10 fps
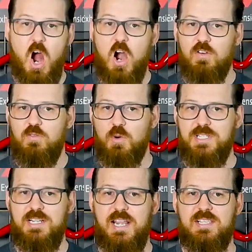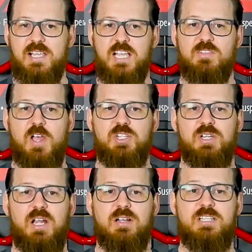Our 14-day satisfaction
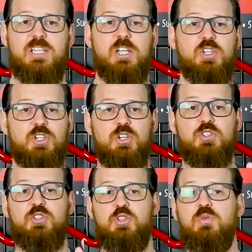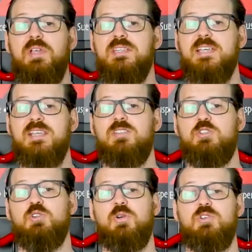guarantee ensures you can test the
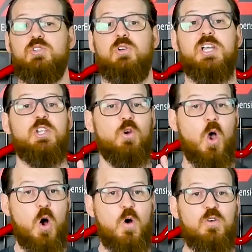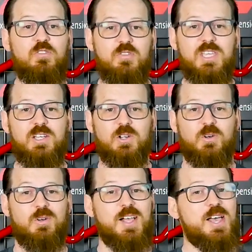TruControl in your own
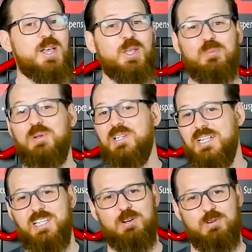vehicle completely